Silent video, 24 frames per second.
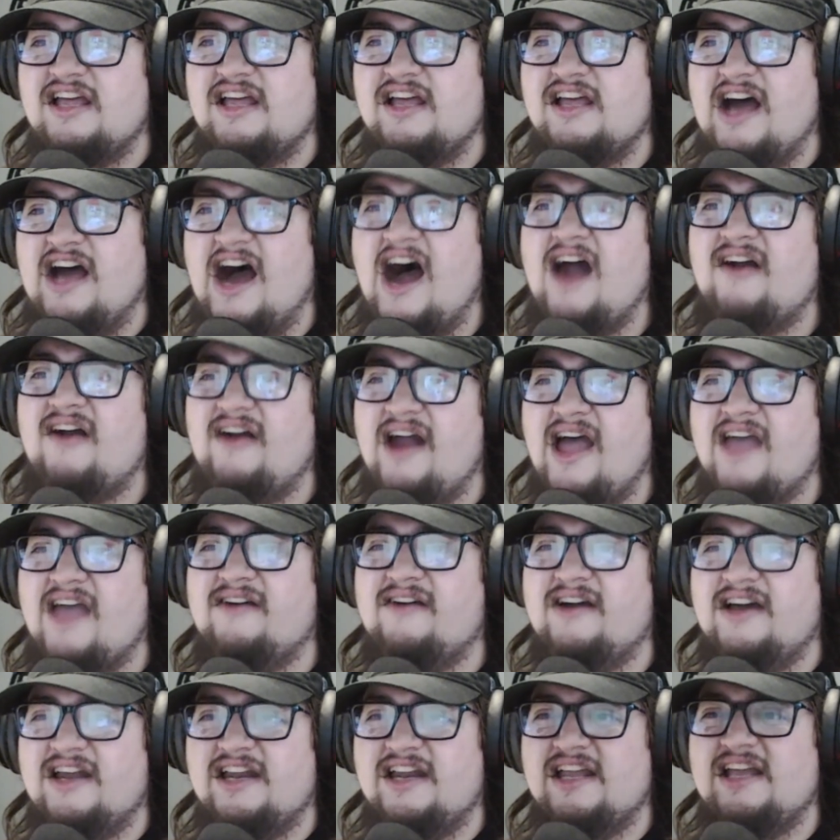All right,
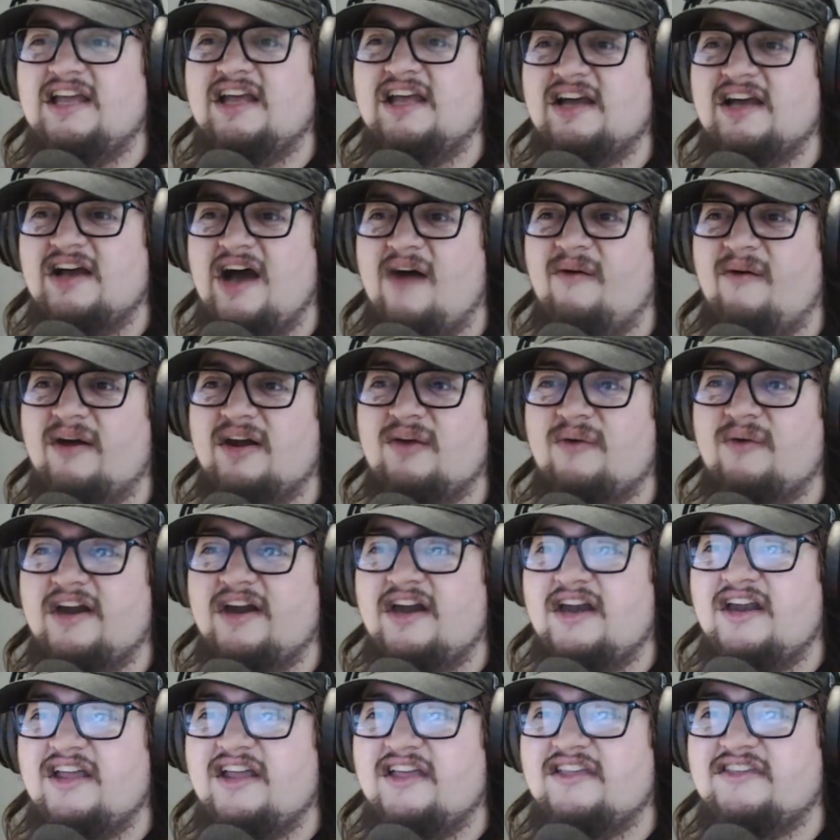Woody. I wonder what
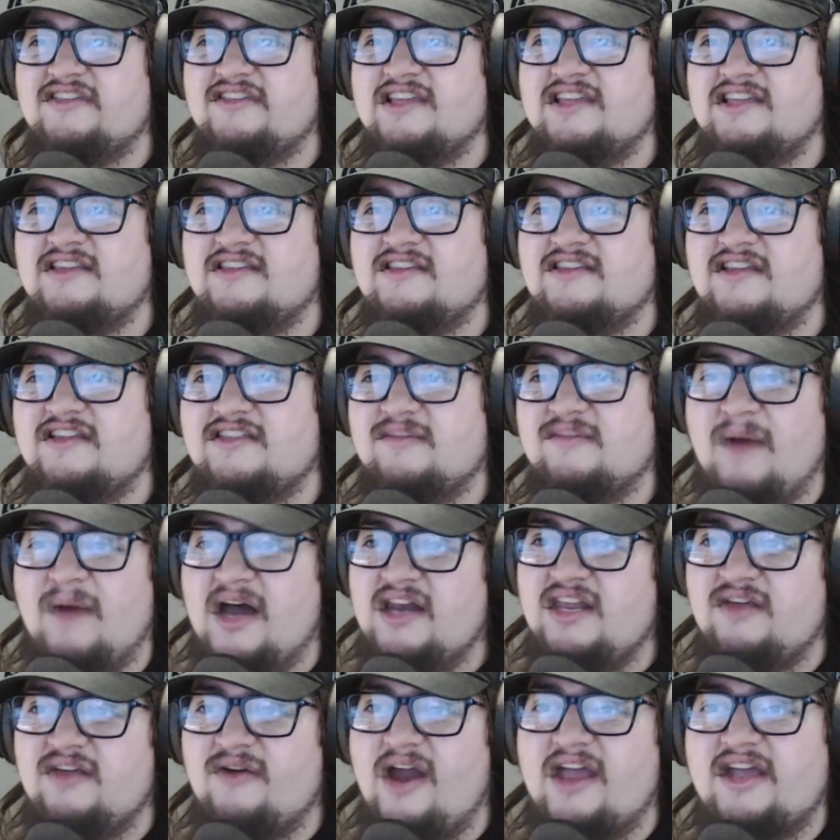it is. It's
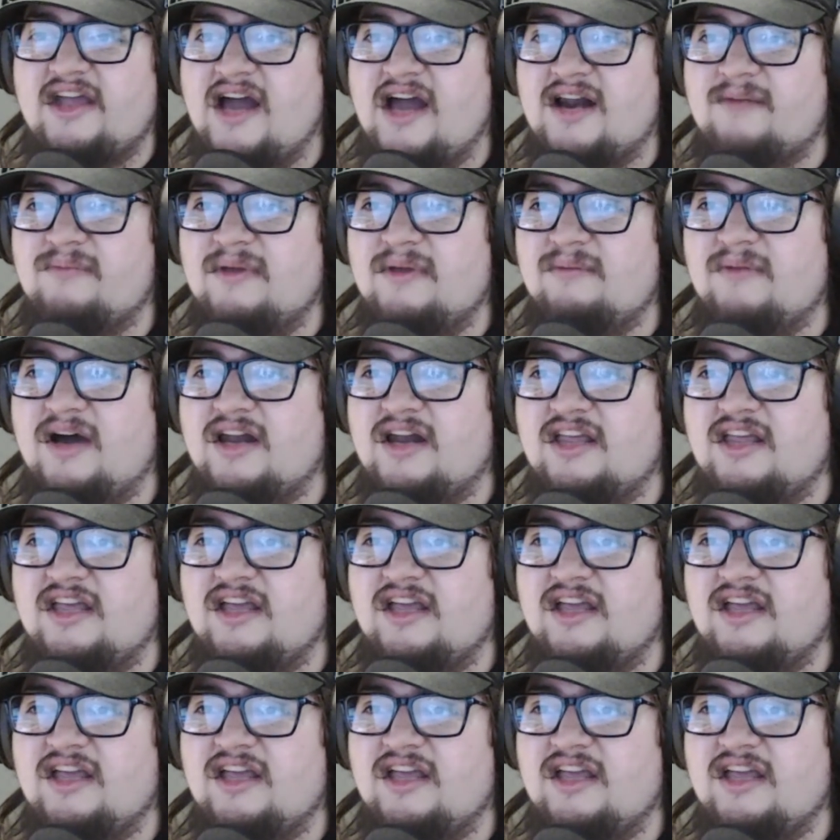money, right? Gotta be money.